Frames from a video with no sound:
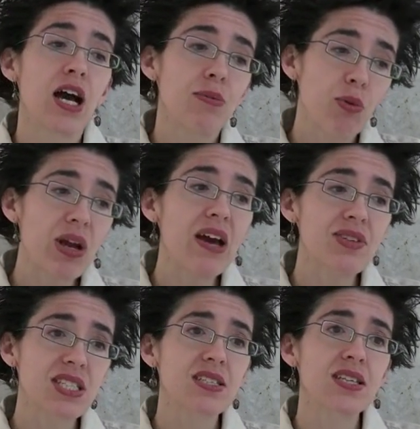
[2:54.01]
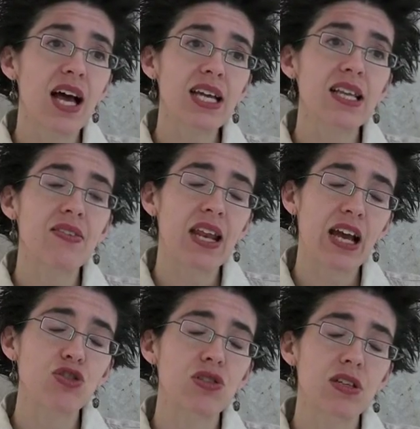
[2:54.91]
But we have a society that
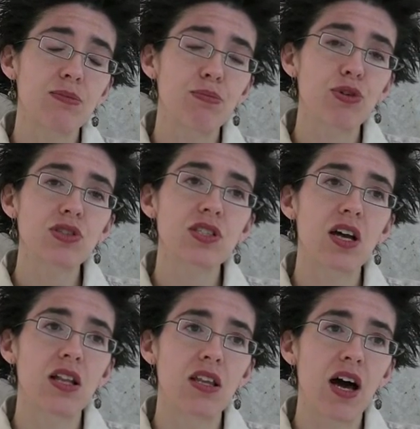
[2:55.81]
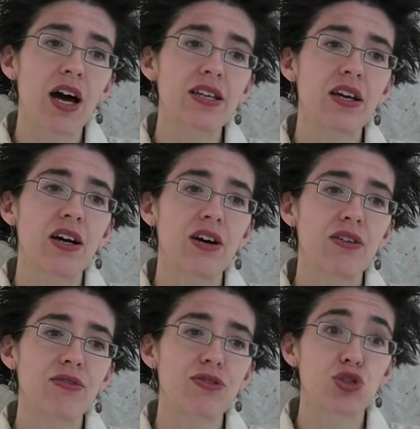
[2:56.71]
actually puts a lot
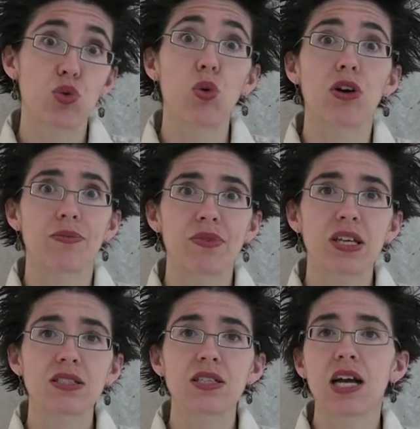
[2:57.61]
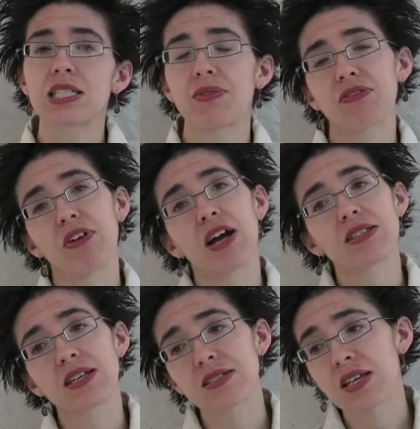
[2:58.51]
of store in scientific
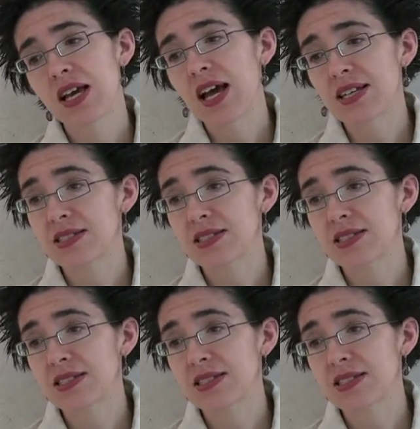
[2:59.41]
findings, and